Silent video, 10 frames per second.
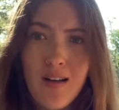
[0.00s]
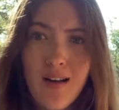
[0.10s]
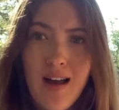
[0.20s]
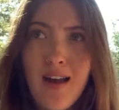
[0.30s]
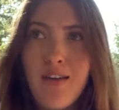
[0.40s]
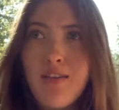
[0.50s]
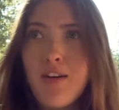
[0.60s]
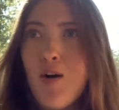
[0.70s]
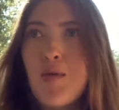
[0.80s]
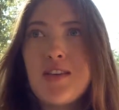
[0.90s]
I
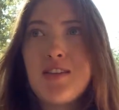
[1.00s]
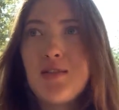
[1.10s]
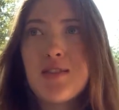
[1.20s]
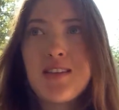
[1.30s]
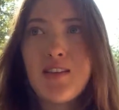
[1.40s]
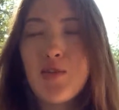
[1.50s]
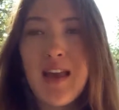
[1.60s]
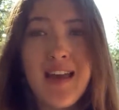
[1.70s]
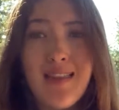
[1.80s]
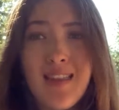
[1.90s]
always knew as a little
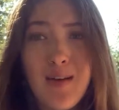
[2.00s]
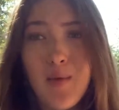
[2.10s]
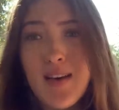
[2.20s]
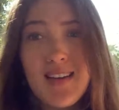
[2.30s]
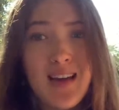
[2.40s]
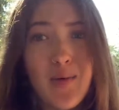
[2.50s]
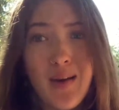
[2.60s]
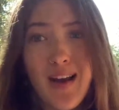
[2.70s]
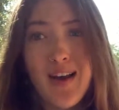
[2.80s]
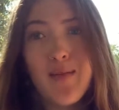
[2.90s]
kid that one day
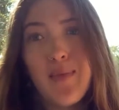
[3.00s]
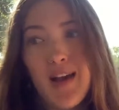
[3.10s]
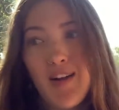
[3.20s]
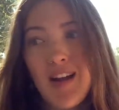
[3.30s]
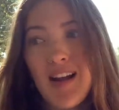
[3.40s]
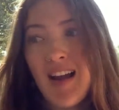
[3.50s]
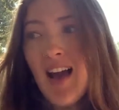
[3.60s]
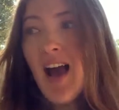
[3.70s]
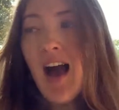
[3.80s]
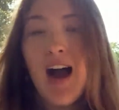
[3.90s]
when I got married,
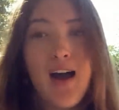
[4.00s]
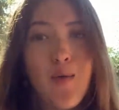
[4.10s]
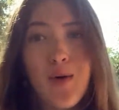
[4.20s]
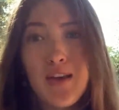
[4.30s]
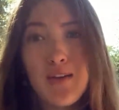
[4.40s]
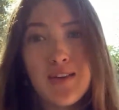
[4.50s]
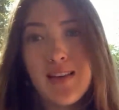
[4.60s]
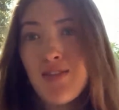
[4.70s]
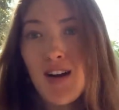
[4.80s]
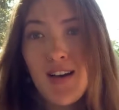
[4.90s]
I want you to
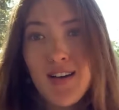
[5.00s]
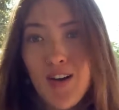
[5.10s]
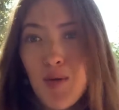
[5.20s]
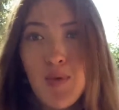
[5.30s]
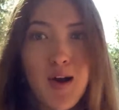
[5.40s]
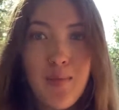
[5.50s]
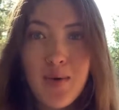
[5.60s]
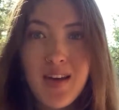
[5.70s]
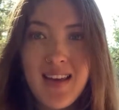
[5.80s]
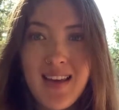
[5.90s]
live on our
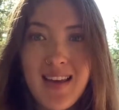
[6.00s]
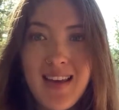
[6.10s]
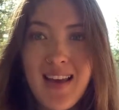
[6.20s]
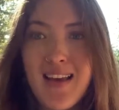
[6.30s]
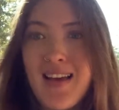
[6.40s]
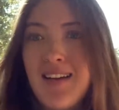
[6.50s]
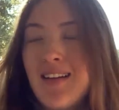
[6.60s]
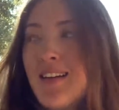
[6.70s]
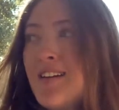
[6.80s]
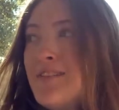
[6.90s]
property and
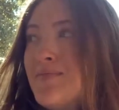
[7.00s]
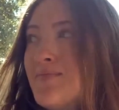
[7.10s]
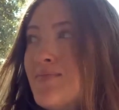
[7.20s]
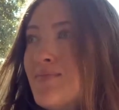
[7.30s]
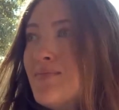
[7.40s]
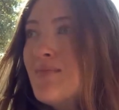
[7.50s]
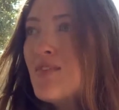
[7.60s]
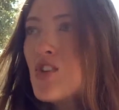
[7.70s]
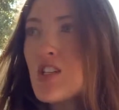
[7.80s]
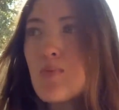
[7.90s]

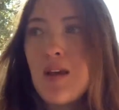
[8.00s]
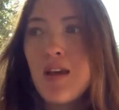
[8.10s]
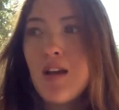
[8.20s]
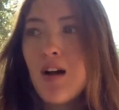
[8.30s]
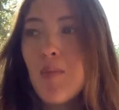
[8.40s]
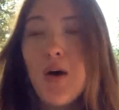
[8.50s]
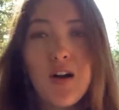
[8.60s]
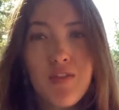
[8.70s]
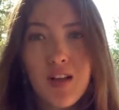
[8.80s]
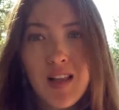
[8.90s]
just be a
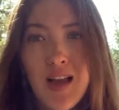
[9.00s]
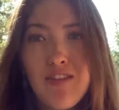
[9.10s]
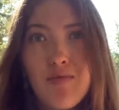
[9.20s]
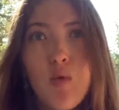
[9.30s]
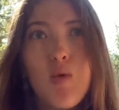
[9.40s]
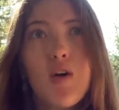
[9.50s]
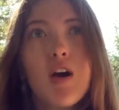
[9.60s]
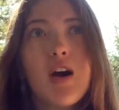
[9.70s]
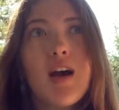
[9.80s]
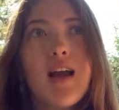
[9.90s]
part of our life
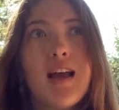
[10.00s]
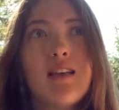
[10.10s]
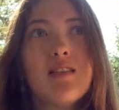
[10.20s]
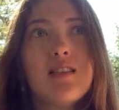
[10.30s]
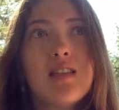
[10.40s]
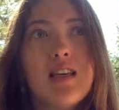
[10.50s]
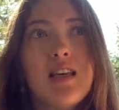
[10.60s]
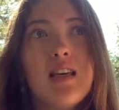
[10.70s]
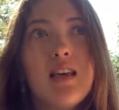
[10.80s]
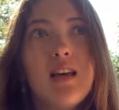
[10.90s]
more and
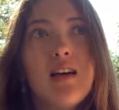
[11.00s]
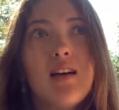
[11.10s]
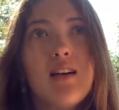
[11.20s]
see